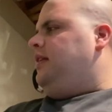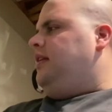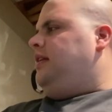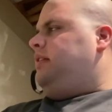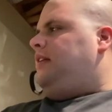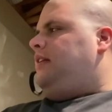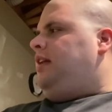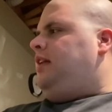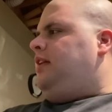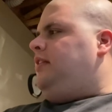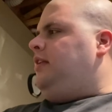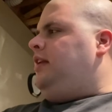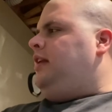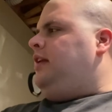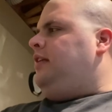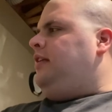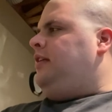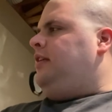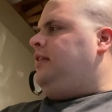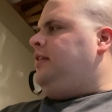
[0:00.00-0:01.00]

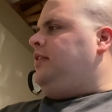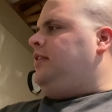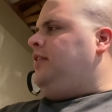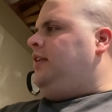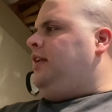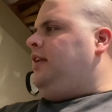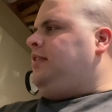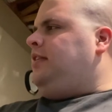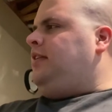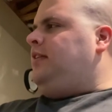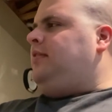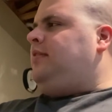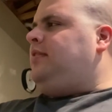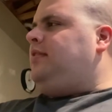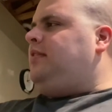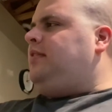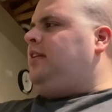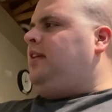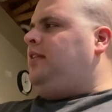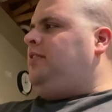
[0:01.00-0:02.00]
Highlander Director's
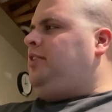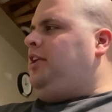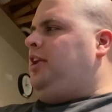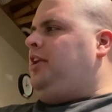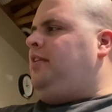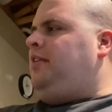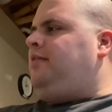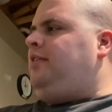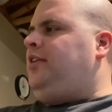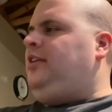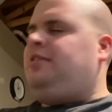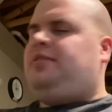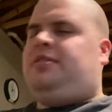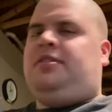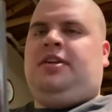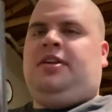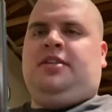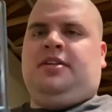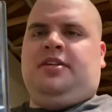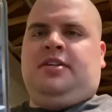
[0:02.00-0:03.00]
10th
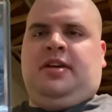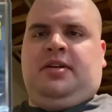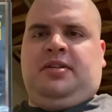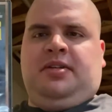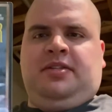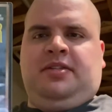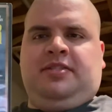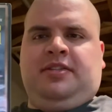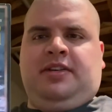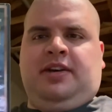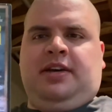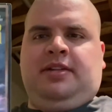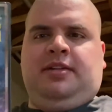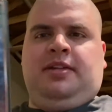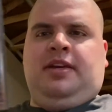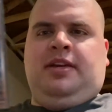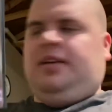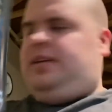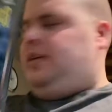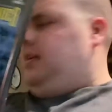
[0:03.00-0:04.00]
Anniversary Director's Cut.
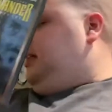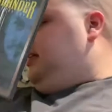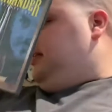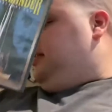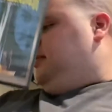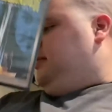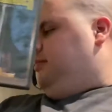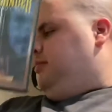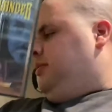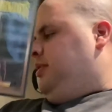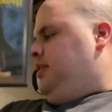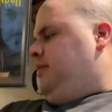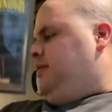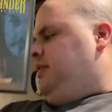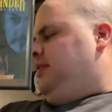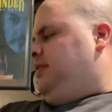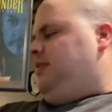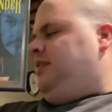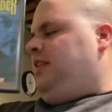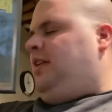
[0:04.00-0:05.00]
I believe
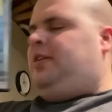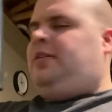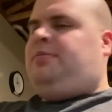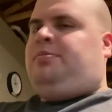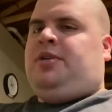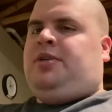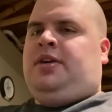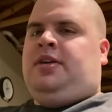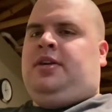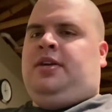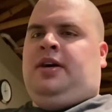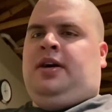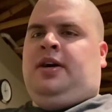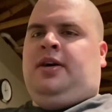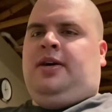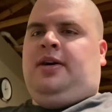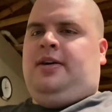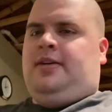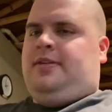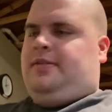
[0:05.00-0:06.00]
this is out of print now.